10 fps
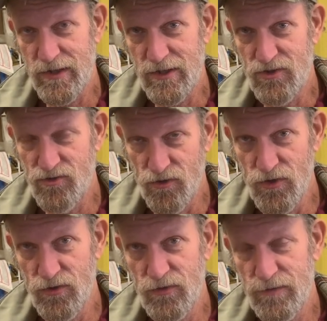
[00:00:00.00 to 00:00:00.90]
is
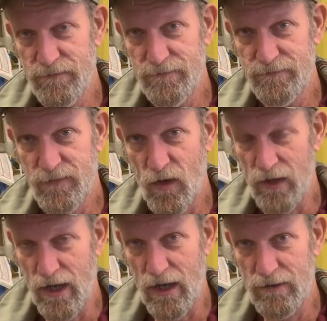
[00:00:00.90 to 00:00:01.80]
true or
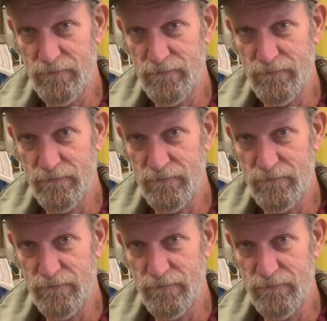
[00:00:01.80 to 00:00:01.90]
not.